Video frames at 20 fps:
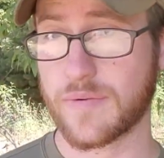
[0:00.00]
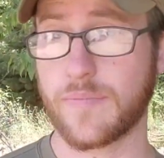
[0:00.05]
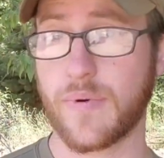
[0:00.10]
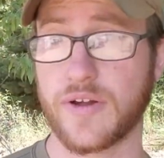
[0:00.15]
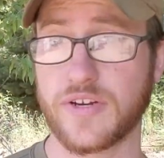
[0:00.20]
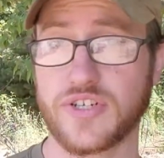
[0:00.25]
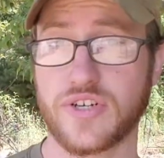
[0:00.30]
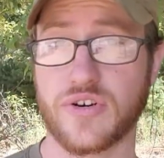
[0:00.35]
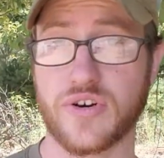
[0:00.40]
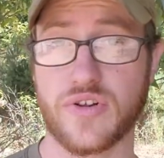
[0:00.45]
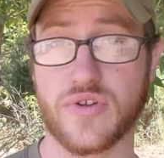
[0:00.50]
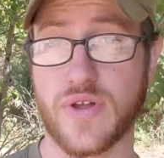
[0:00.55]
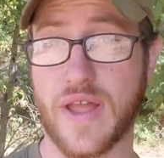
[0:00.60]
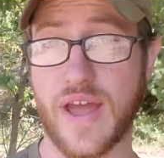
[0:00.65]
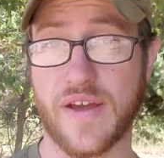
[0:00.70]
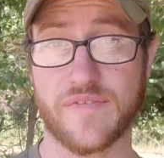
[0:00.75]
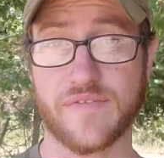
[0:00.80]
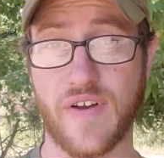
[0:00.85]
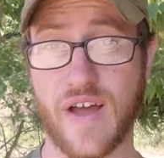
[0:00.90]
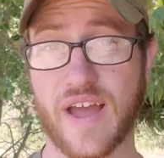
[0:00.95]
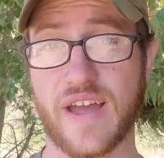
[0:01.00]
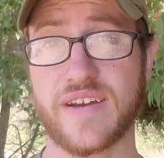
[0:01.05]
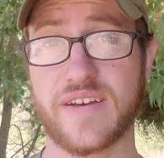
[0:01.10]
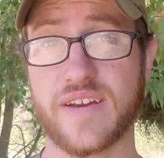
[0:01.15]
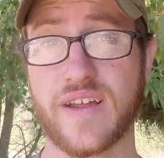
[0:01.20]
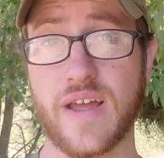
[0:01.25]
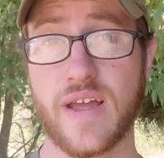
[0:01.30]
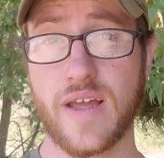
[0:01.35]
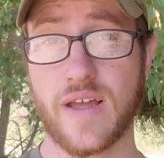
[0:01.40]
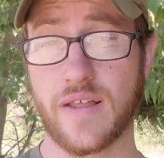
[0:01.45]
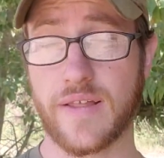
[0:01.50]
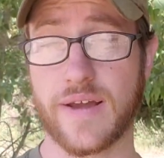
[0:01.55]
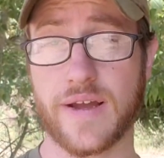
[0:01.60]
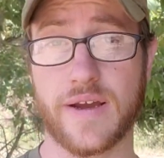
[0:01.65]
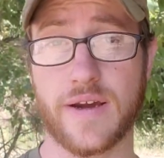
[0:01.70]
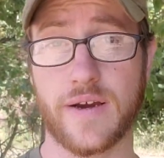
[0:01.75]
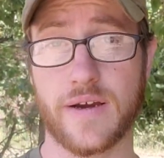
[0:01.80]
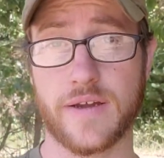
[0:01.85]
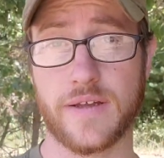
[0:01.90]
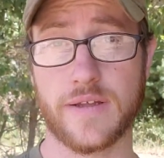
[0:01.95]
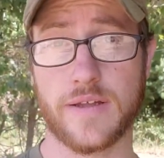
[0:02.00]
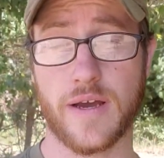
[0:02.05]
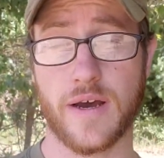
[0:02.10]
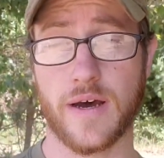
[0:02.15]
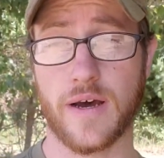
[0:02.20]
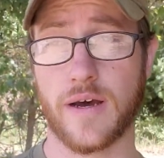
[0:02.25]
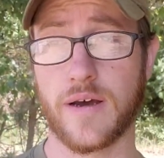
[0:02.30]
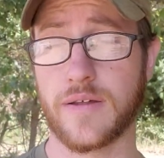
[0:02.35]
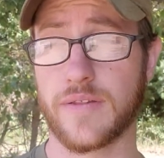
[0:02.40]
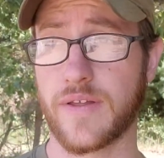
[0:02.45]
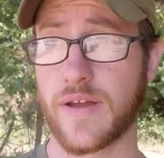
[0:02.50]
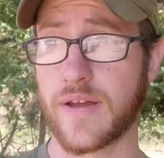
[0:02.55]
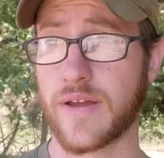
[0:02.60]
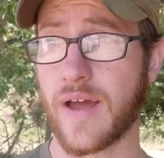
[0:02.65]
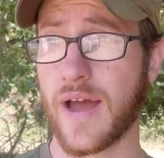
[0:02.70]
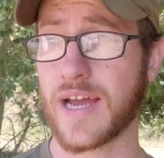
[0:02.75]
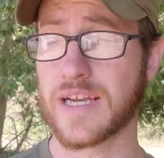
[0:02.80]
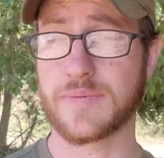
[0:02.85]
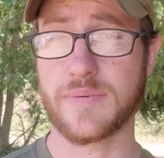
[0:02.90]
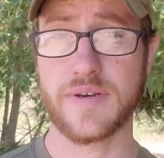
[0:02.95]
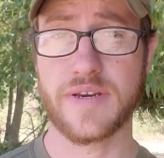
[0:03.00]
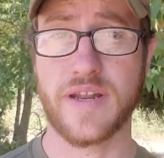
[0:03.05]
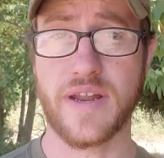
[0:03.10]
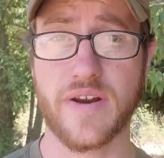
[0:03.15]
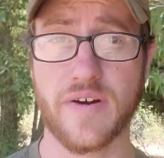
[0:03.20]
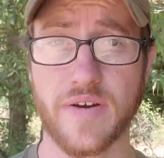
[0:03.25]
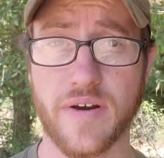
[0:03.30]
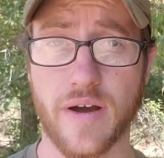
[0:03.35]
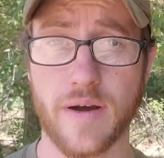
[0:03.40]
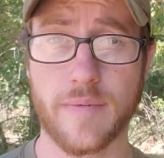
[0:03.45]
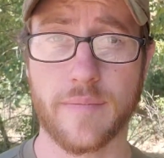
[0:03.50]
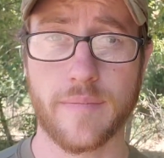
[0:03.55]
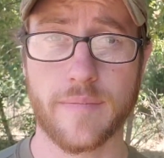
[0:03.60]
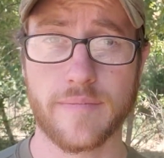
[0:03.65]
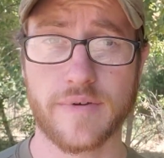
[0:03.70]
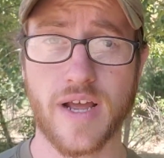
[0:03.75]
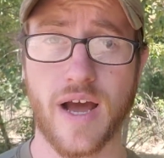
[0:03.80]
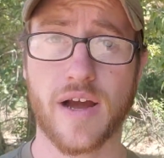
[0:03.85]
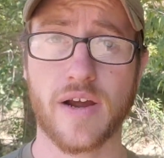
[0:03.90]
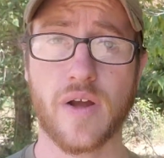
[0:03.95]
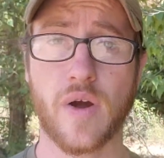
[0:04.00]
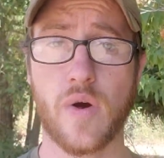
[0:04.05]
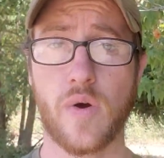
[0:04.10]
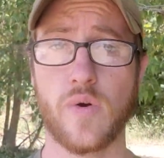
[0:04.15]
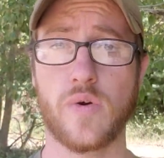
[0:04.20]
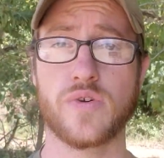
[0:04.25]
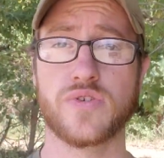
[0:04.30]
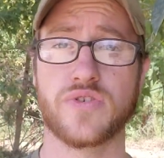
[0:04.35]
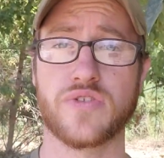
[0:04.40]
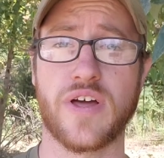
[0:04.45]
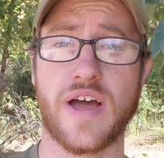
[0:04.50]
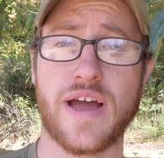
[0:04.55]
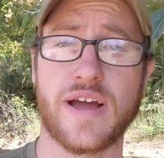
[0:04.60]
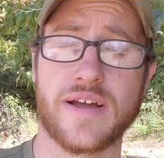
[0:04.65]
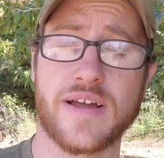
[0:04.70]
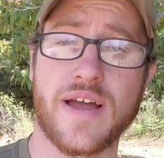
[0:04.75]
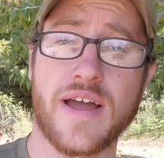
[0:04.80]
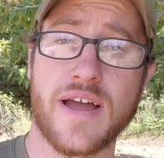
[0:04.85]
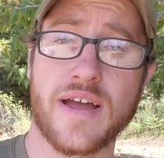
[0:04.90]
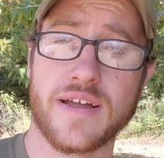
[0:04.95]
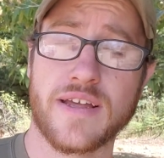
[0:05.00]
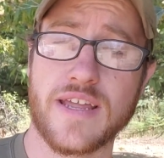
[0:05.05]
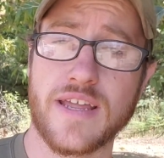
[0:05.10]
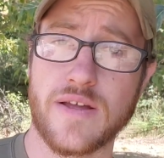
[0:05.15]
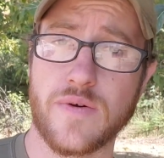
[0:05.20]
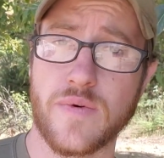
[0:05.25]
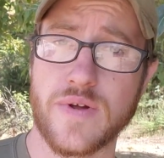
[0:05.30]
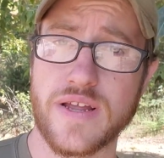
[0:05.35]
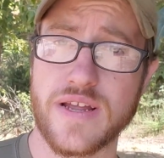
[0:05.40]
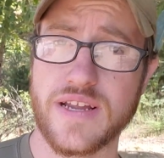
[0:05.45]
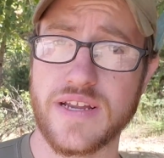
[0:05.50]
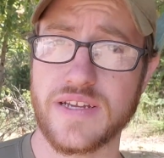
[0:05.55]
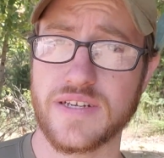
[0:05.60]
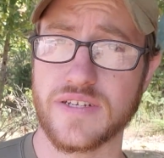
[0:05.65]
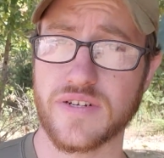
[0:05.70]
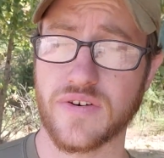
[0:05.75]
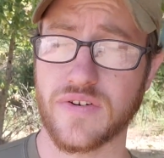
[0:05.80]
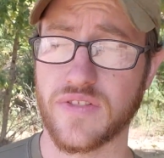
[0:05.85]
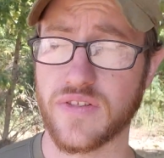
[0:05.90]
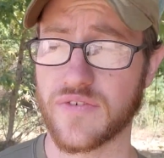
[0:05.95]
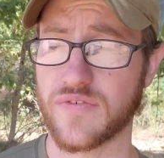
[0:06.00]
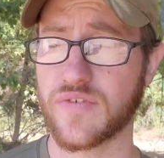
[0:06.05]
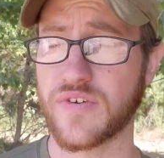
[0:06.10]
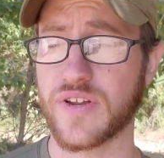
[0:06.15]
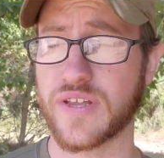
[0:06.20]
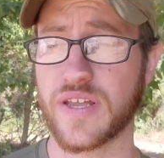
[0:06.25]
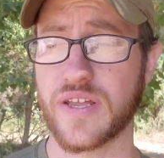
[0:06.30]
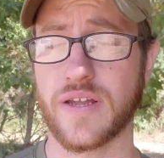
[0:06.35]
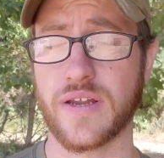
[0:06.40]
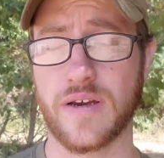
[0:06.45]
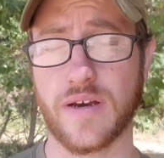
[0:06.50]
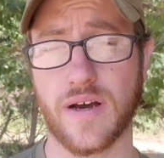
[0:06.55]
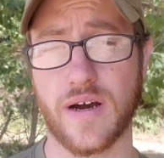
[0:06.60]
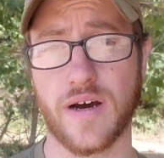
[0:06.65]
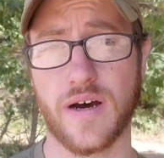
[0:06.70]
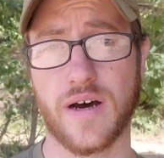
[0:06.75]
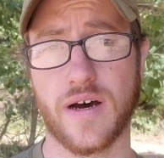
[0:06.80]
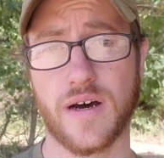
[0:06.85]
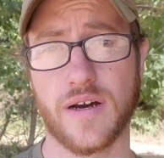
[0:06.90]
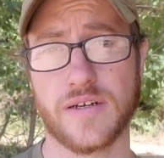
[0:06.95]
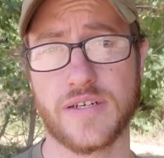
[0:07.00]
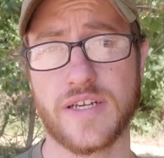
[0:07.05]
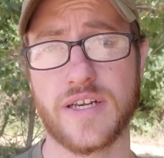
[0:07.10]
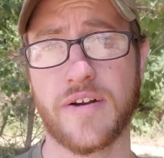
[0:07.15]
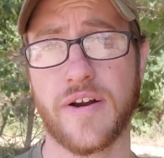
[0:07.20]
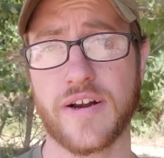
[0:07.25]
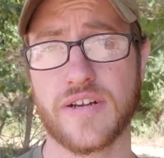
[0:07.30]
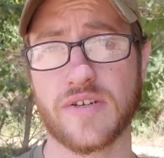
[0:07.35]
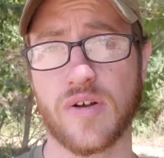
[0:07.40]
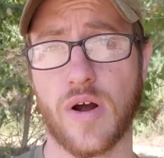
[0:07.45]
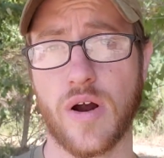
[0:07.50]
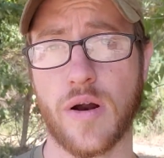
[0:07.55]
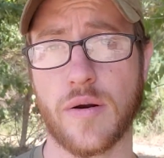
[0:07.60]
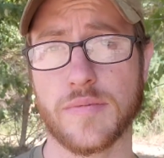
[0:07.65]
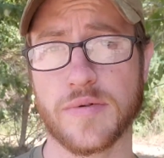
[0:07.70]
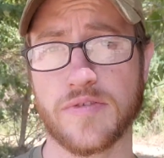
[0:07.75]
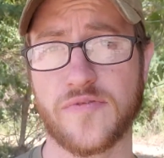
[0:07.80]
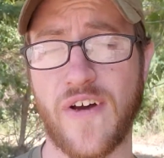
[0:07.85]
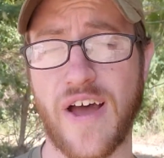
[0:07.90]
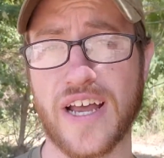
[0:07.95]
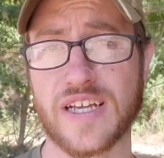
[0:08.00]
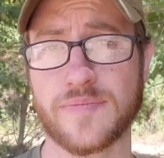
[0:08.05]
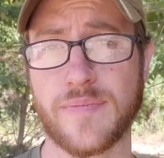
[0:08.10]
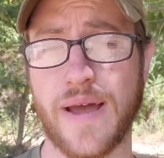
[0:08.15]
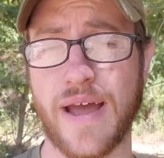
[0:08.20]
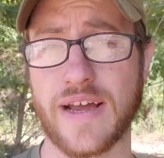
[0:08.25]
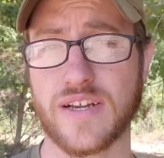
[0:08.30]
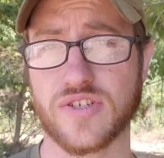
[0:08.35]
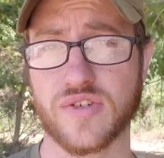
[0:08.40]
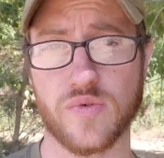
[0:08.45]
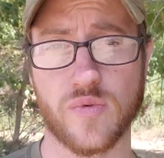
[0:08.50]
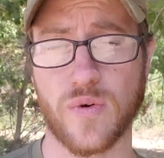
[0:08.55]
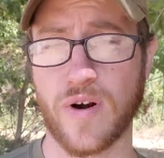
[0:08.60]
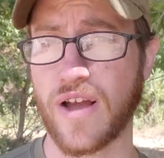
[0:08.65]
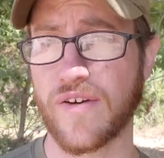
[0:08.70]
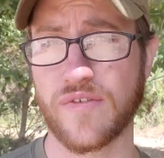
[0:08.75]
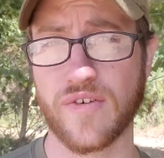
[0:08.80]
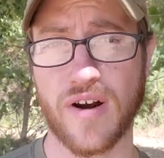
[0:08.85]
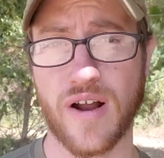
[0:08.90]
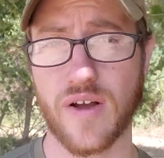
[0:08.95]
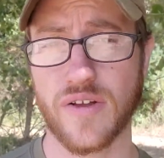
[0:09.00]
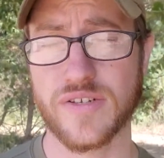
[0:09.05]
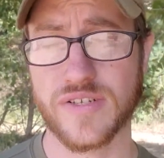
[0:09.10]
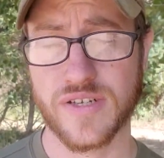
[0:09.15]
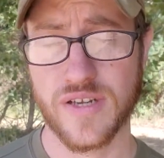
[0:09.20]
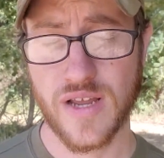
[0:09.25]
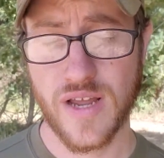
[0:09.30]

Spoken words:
budget or you can't find like the high-speed gear tacos or the Kiwis or the freaking T-Rex arms, fast mags, or whatever else,